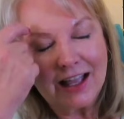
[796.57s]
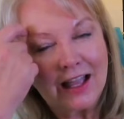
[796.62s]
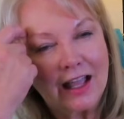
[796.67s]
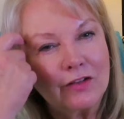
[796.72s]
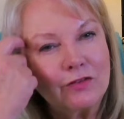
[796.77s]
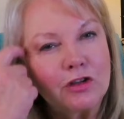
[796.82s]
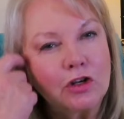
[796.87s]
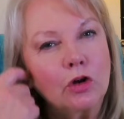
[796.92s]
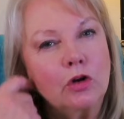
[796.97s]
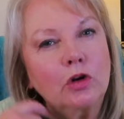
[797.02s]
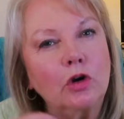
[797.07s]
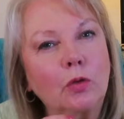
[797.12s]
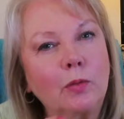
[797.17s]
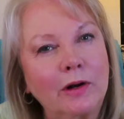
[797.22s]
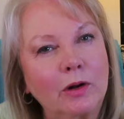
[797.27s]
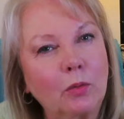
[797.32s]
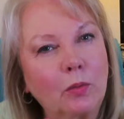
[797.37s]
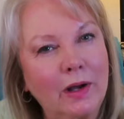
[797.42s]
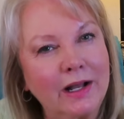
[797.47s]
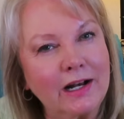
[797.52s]
If you don't know
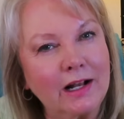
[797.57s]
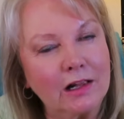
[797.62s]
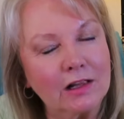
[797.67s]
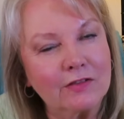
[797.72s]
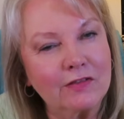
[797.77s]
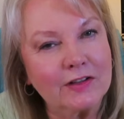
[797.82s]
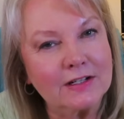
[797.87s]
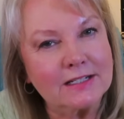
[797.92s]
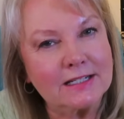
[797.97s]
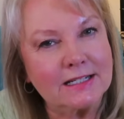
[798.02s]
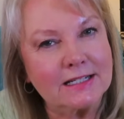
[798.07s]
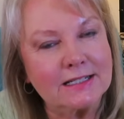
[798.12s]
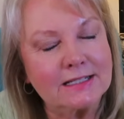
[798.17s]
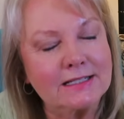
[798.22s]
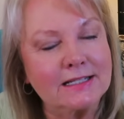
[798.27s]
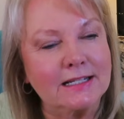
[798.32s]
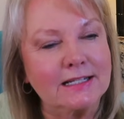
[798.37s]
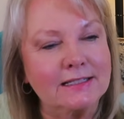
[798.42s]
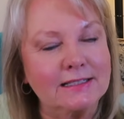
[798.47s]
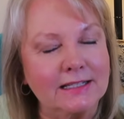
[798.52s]
what a white elephant
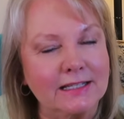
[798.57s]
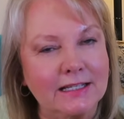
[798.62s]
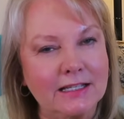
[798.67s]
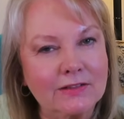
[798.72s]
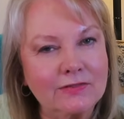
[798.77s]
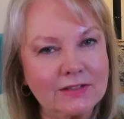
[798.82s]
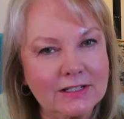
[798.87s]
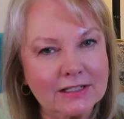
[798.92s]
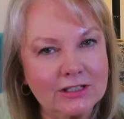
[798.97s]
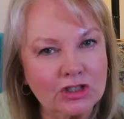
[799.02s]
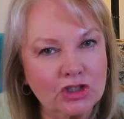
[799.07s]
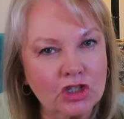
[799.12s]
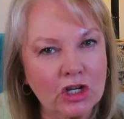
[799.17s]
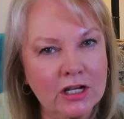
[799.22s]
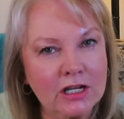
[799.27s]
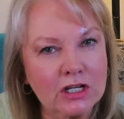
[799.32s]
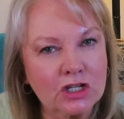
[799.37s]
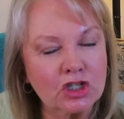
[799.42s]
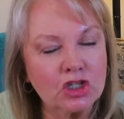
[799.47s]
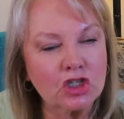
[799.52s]
is, it's a gift
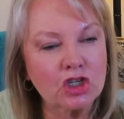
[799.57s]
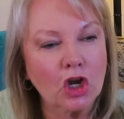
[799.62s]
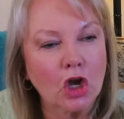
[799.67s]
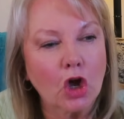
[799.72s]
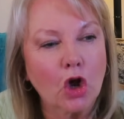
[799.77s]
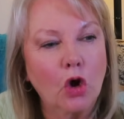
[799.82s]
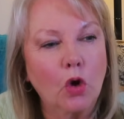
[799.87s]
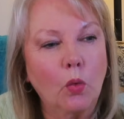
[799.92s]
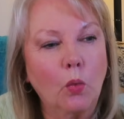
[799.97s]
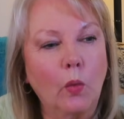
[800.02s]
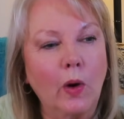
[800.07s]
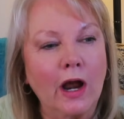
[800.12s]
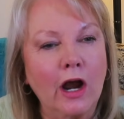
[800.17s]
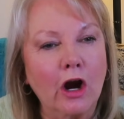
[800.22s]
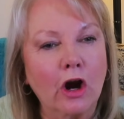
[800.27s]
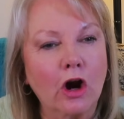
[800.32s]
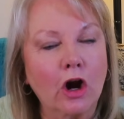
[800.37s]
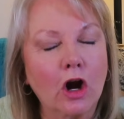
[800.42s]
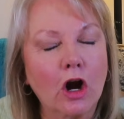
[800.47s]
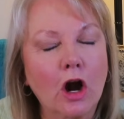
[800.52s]
exchange
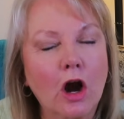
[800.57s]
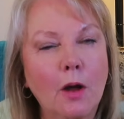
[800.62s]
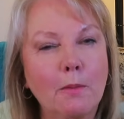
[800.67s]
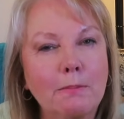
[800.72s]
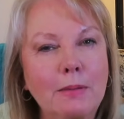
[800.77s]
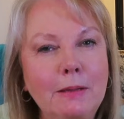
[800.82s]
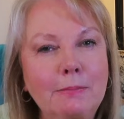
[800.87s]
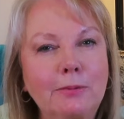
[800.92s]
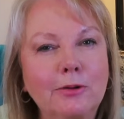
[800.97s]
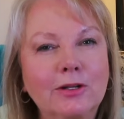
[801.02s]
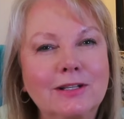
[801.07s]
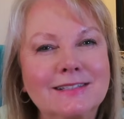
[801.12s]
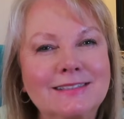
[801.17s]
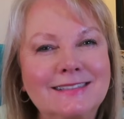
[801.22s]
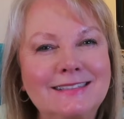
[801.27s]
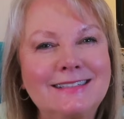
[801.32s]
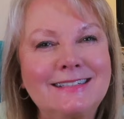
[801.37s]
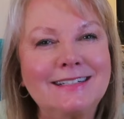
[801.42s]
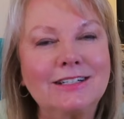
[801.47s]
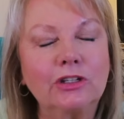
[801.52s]
where people can
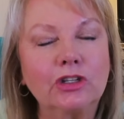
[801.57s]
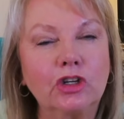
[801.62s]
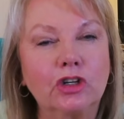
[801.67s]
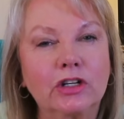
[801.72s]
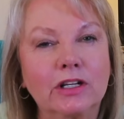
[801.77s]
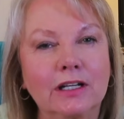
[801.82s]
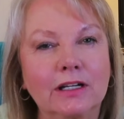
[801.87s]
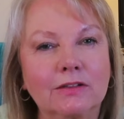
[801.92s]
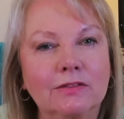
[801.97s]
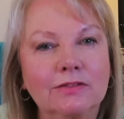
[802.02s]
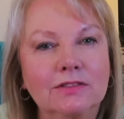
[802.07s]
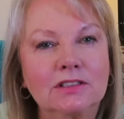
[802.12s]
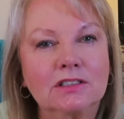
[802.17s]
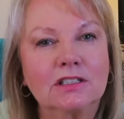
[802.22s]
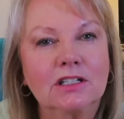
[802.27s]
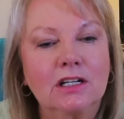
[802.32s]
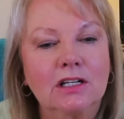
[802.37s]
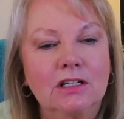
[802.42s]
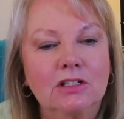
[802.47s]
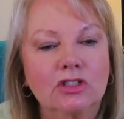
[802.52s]
steal your gift.
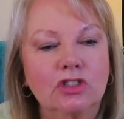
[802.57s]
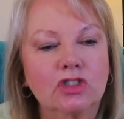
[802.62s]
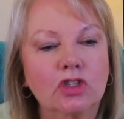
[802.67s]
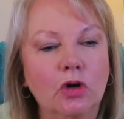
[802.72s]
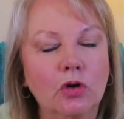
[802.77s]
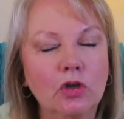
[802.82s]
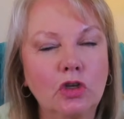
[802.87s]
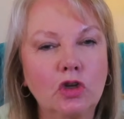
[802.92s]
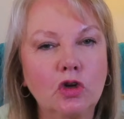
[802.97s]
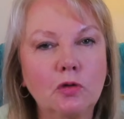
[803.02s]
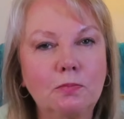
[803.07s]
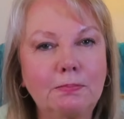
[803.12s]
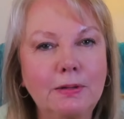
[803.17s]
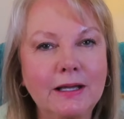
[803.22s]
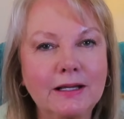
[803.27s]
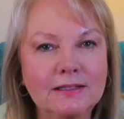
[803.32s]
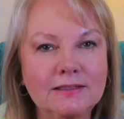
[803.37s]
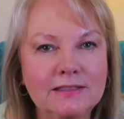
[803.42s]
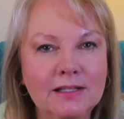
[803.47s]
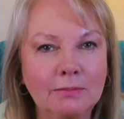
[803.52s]
So you
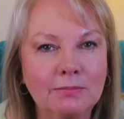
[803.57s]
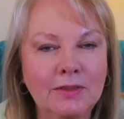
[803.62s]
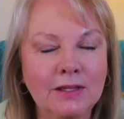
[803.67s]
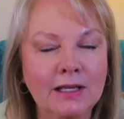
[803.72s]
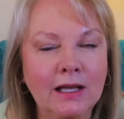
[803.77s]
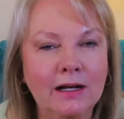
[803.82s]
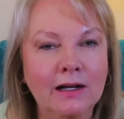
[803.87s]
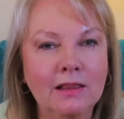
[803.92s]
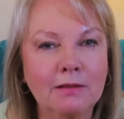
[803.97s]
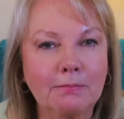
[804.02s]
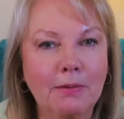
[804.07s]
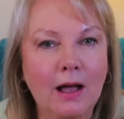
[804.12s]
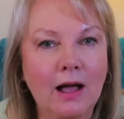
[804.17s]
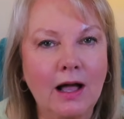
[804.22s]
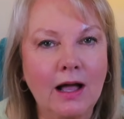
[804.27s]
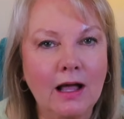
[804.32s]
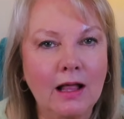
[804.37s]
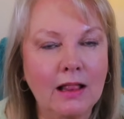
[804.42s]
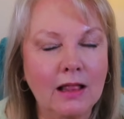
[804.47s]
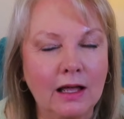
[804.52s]
pick something out of the
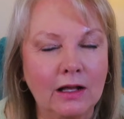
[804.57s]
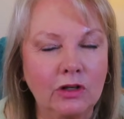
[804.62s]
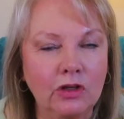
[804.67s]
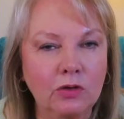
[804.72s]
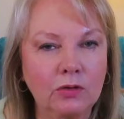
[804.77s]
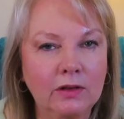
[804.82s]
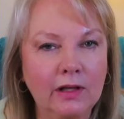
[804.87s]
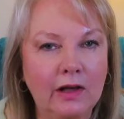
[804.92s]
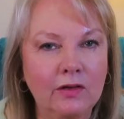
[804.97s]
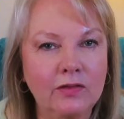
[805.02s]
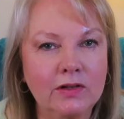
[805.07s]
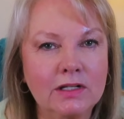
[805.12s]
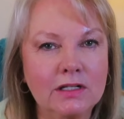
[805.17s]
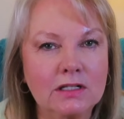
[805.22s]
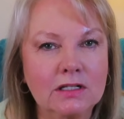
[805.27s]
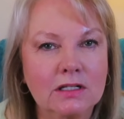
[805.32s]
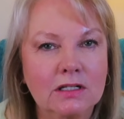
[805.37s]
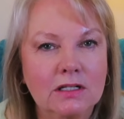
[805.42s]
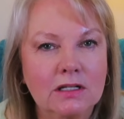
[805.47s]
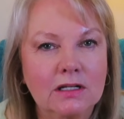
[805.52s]
pile and you love
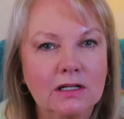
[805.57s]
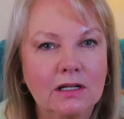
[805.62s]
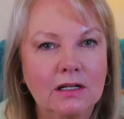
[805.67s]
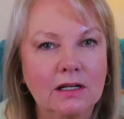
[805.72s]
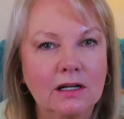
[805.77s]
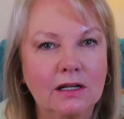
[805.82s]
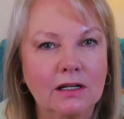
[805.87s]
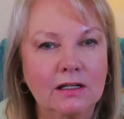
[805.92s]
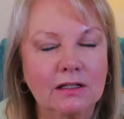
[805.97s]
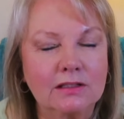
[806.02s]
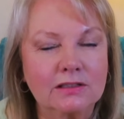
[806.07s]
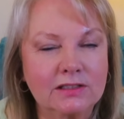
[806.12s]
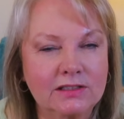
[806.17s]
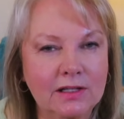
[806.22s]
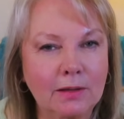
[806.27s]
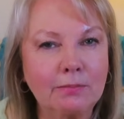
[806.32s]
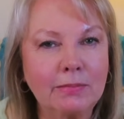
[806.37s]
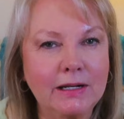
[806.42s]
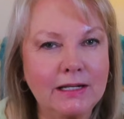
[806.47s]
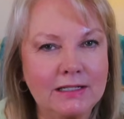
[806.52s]
it.
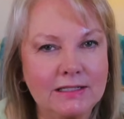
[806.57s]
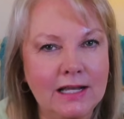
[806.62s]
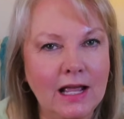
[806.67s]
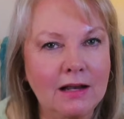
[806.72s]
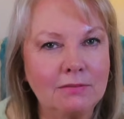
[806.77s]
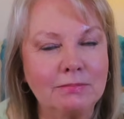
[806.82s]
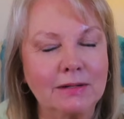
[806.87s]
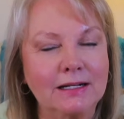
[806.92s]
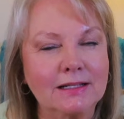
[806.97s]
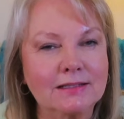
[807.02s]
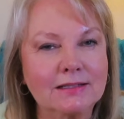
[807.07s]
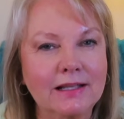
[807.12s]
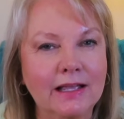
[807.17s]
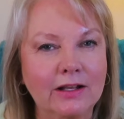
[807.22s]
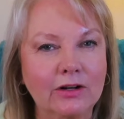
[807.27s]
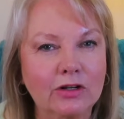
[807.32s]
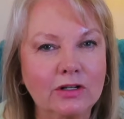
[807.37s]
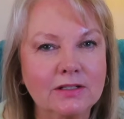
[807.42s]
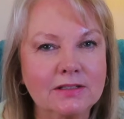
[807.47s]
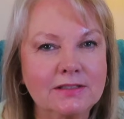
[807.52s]
Somebody 10 minutes
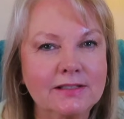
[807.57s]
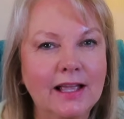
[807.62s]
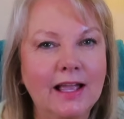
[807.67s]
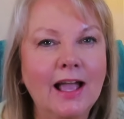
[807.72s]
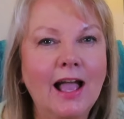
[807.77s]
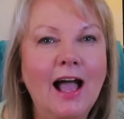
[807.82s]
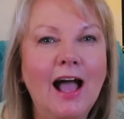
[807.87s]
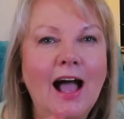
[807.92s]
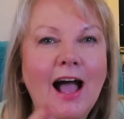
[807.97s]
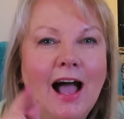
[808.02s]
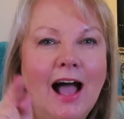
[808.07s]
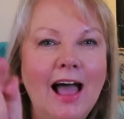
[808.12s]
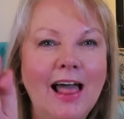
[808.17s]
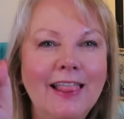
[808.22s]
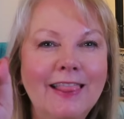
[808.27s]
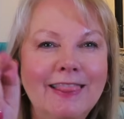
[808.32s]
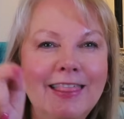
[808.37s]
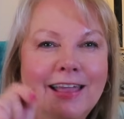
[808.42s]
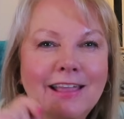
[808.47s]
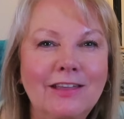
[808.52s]
later can say,
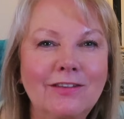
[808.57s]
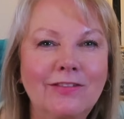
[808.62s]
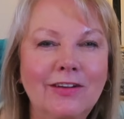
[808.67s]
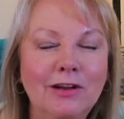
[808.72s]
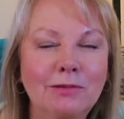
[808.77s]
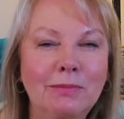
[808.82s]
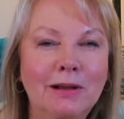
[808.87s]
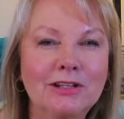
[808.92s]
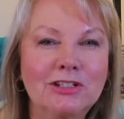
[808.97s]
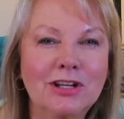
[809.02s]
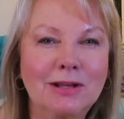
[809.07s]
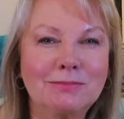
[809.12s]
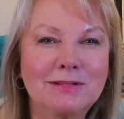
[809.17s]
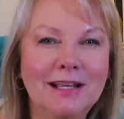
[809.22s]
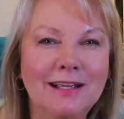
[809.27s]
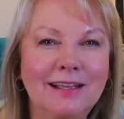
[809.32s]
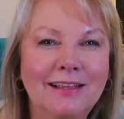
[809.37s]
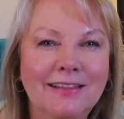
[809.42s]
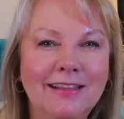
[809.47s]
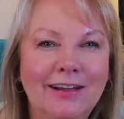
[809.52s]
thank you very much, I'm
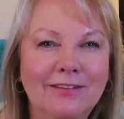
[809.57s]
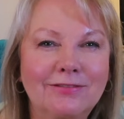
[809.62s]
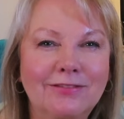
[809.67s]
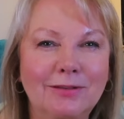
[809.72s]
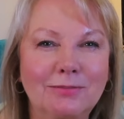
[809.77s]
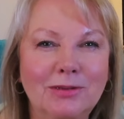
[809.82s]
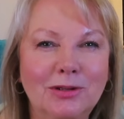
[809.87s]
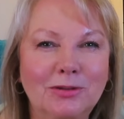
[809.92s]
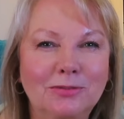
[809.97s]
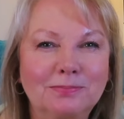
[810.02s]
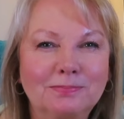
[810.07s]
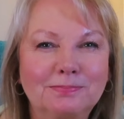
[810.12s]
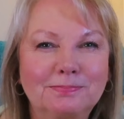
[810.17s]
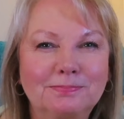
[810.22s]
taking that from you.